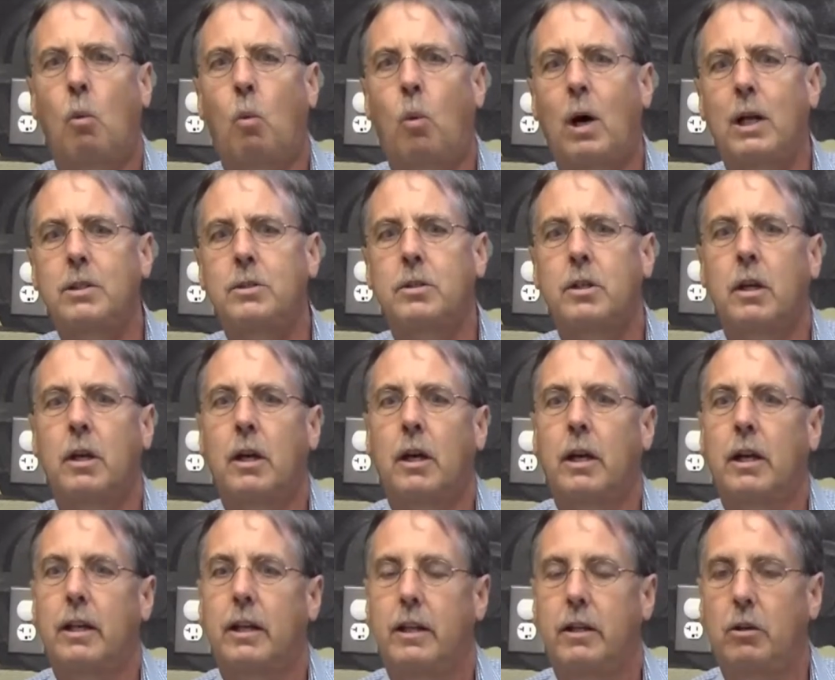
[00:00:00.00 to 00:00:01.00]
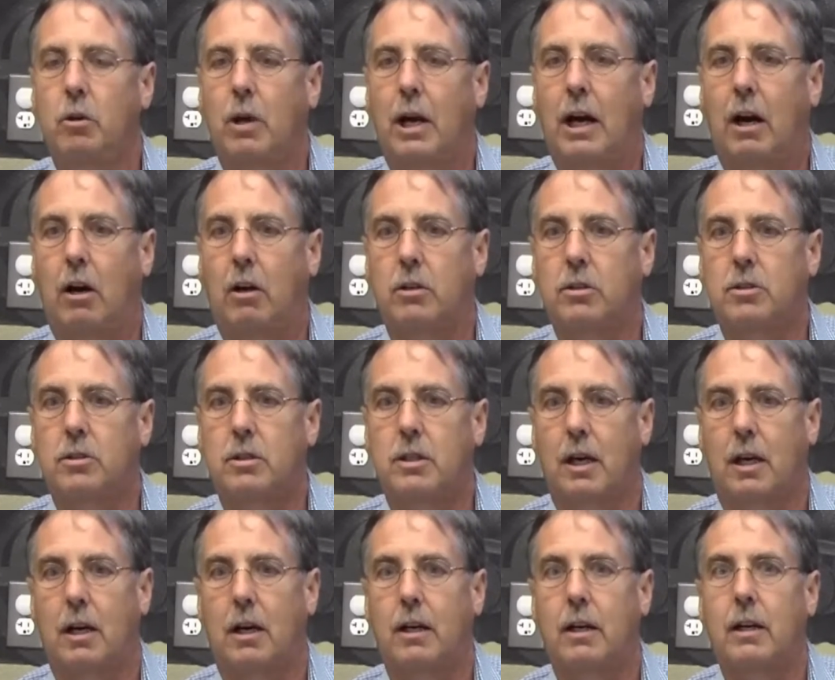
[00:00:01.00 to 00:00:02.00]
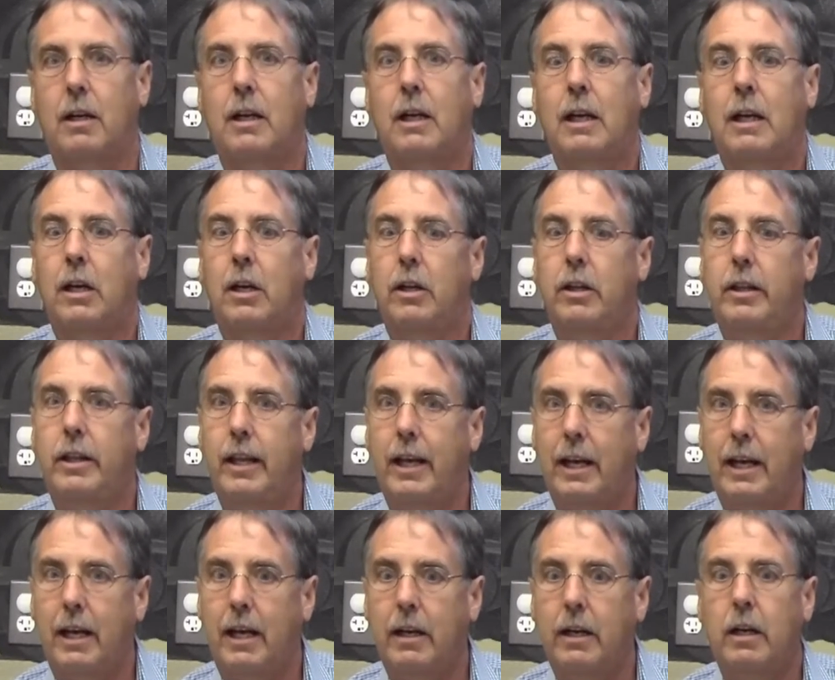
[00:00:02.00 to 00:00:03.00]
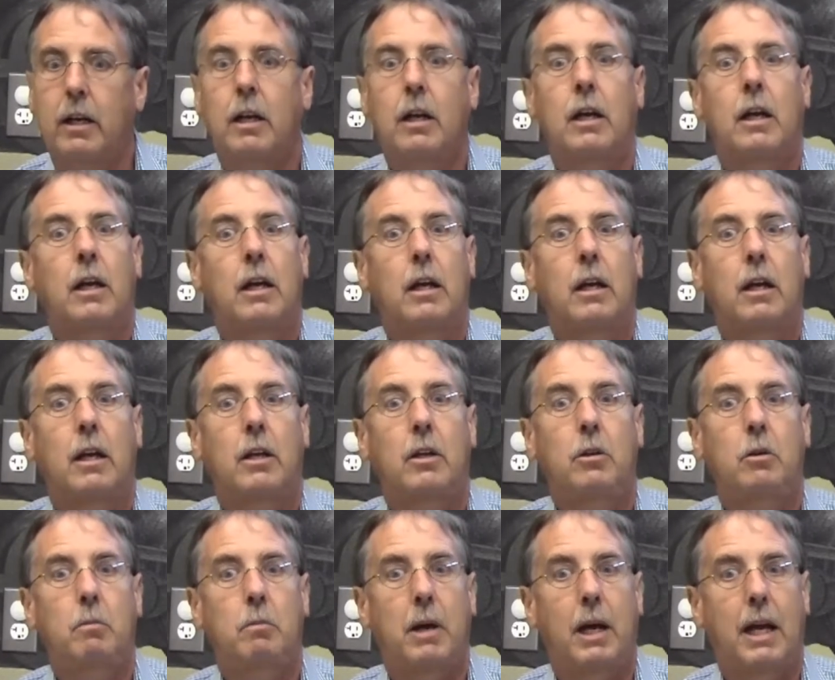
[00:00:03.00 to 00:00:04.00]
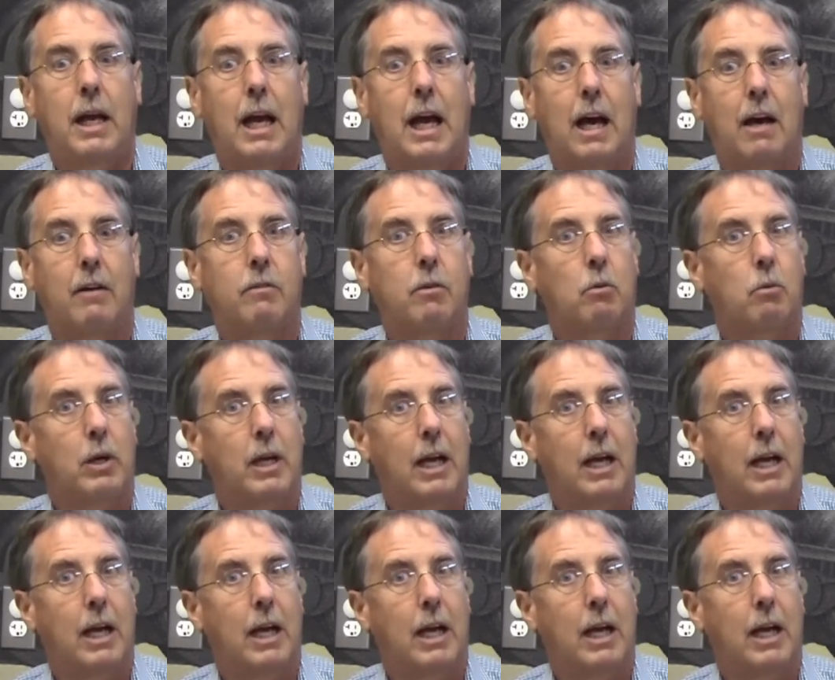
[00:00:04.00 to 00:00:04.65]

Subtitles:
Once you are stung, then you may have a